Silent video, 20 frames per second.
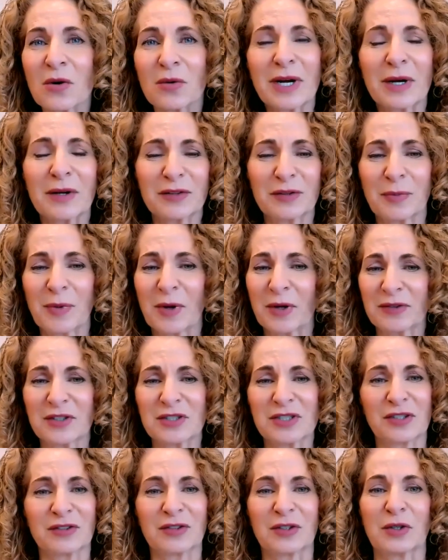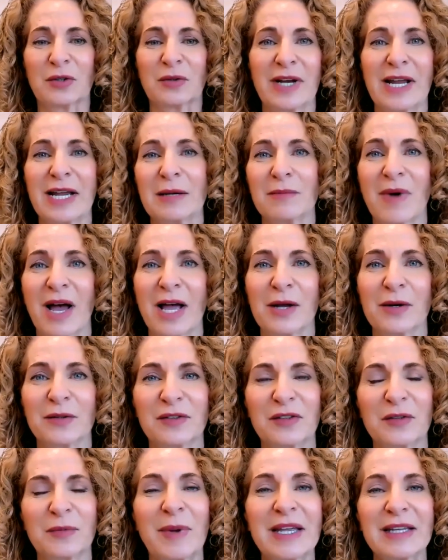where I was supposed to just create my own
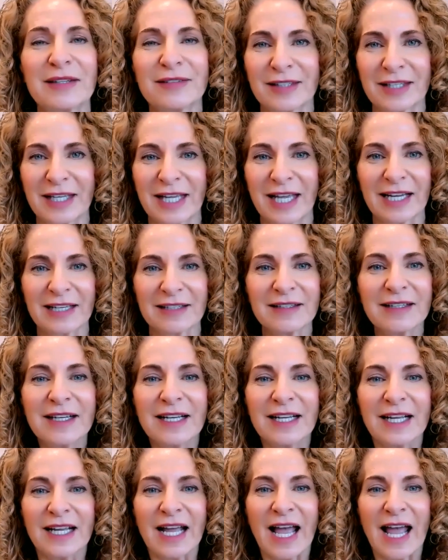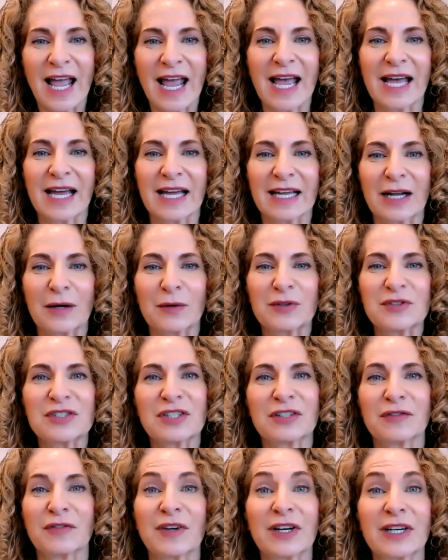space again. And I was
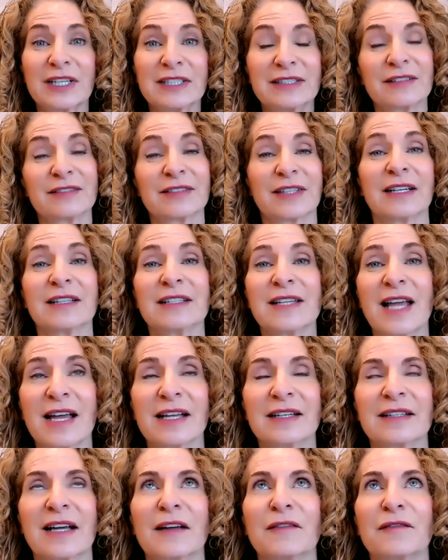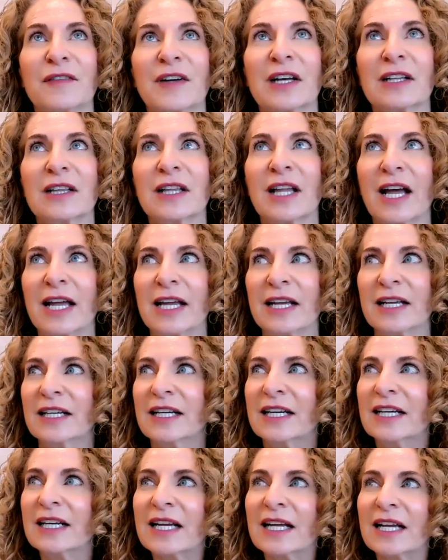just very discontent. I felt like
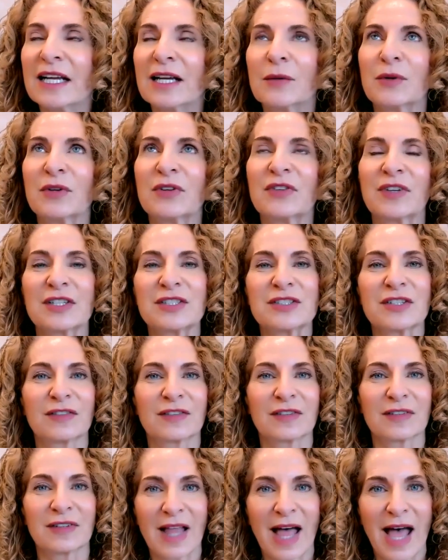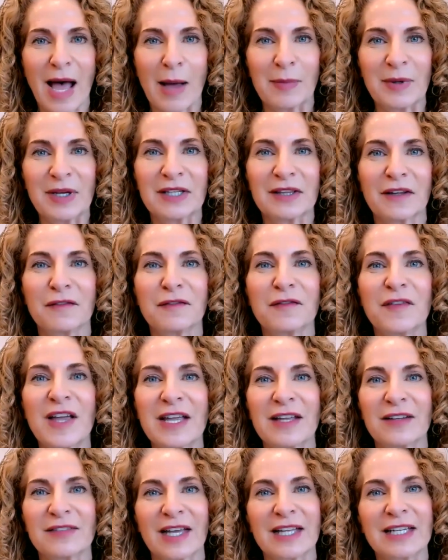it was such a slap in the
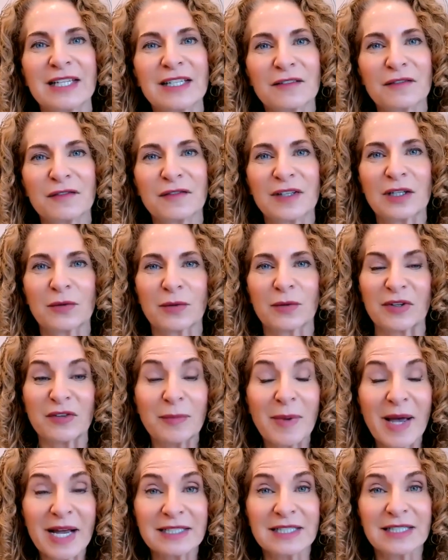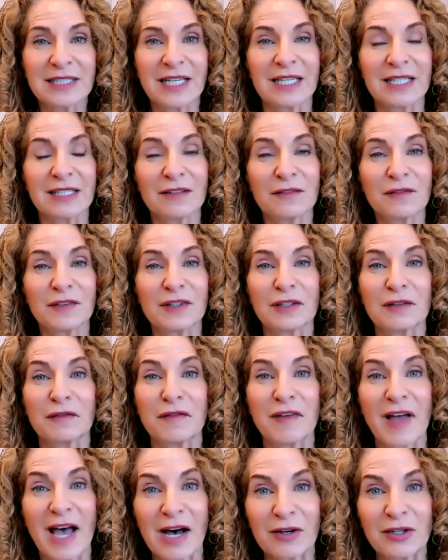face. I didn't feel respected. I didn't feel
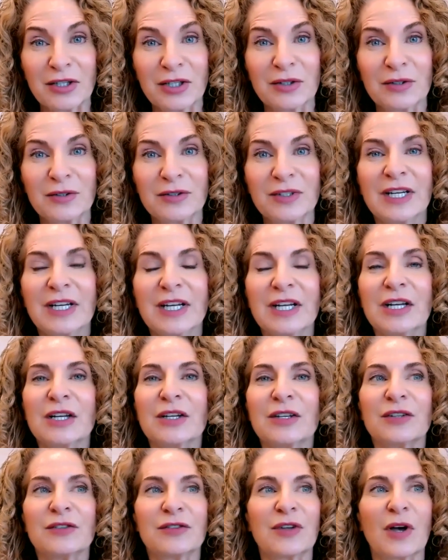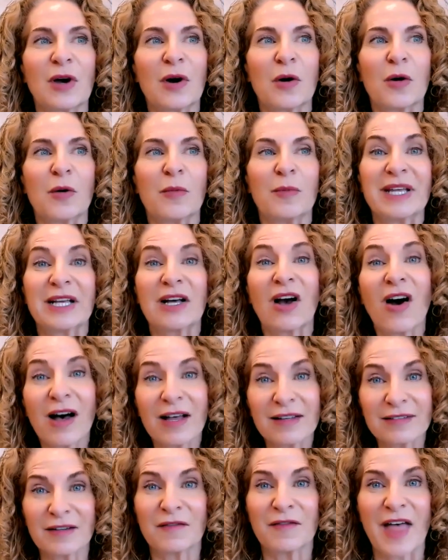valued. So
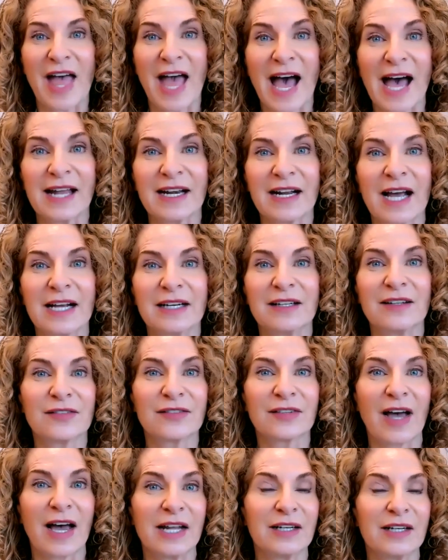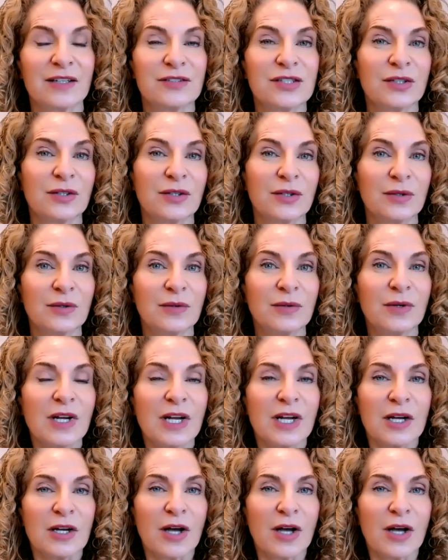because of that, I decided to